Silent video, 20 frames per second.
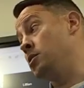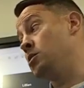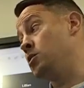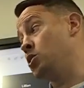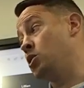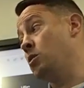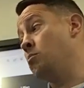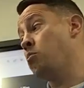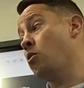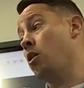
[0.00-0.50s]

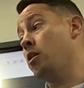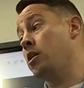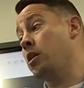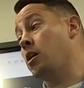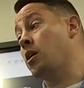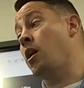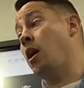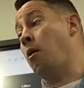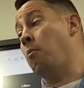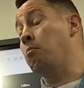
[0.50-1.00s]
She brought
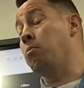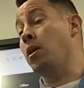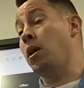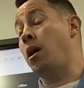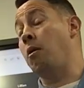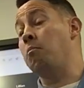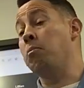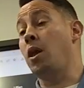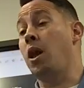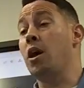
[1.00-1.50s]

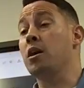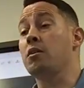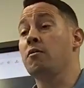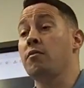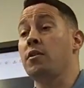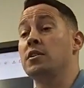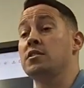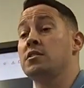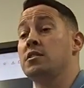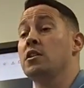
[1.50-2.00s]

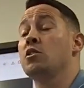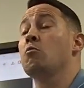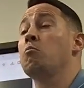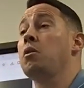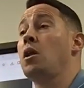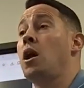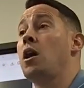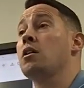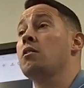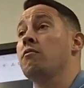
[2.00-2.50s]
a cinder
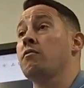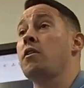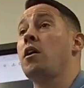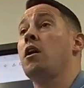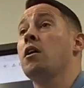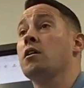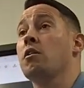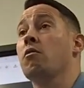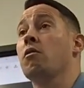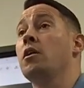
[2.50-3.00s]
block of
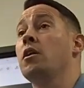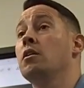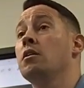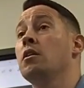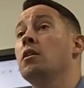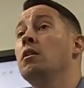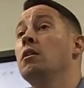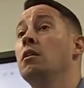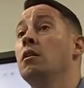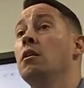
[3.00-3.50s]
concrete.
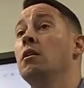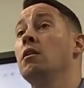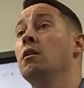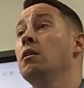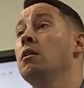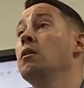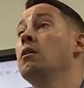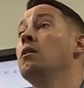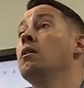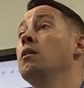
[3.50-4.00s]

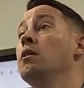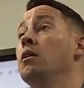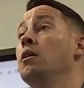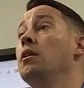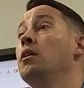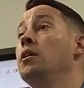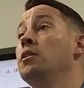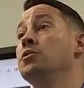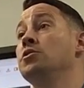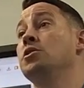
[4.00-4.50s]

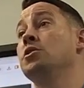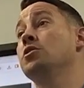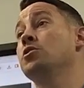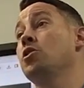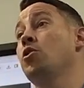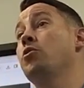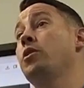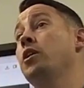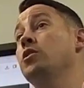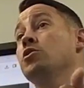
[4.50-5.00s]
And she
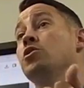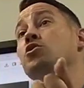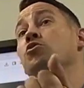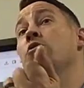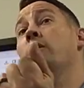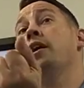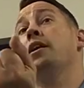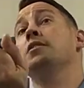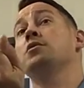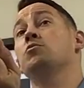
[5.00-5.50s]
showed how
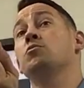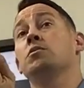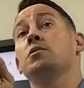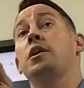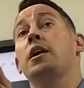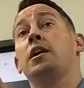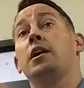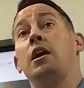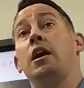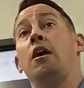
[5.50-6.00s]
stress was
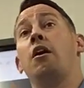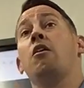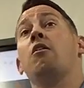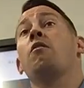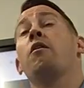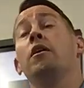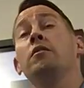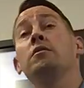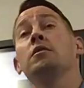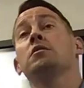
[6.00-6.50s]
like carrying
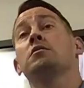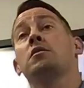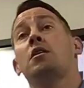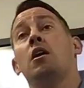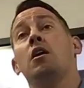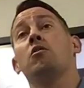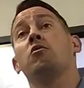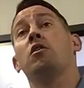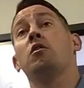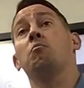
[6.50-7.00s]
around this
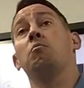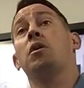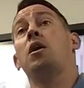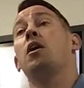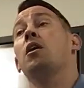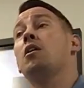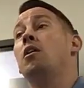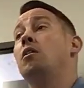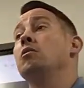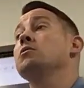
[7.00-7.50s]
concrete
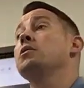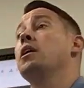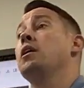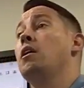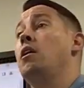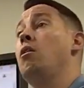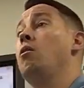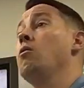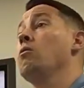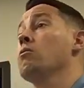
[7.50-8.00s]
block all day
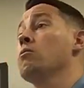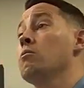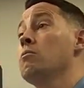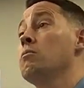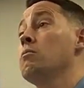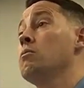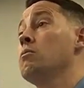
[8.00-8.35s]
long.